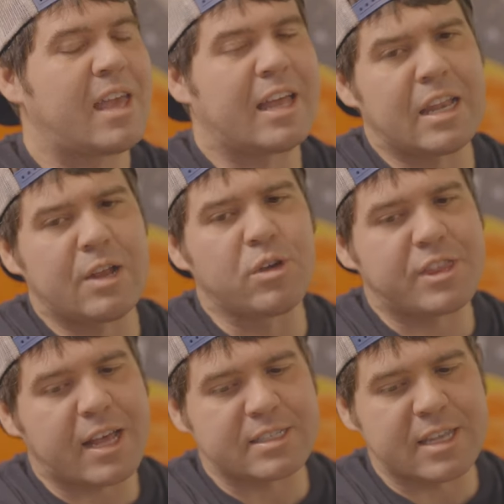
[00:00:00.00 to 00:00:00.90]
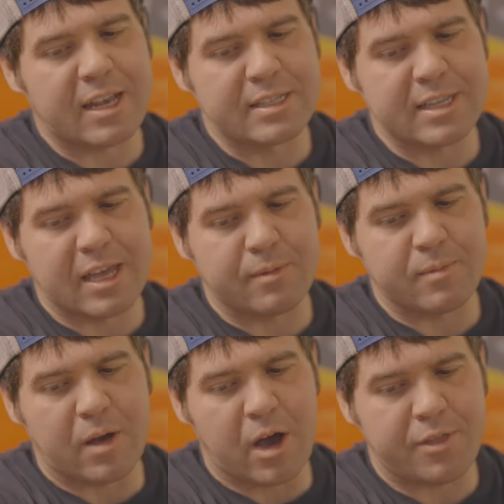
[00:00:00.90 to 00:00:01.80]
Yeah. And, and with that said is like
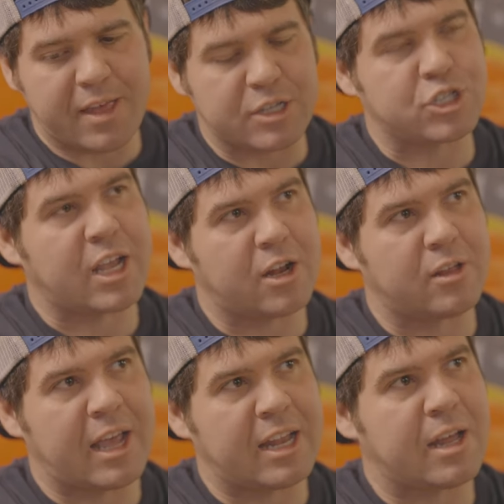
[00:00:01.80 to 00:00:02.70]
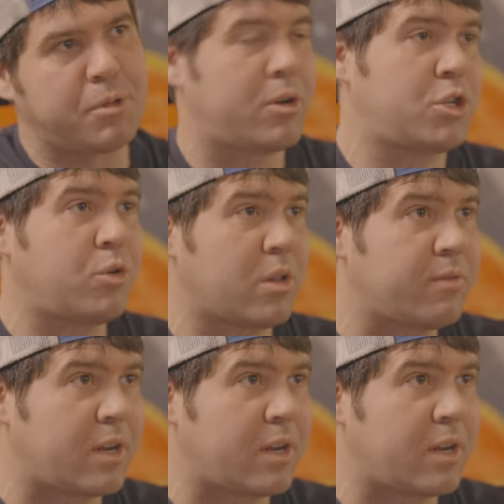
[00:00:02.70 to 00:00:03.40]
on that channel, I had uploaded two other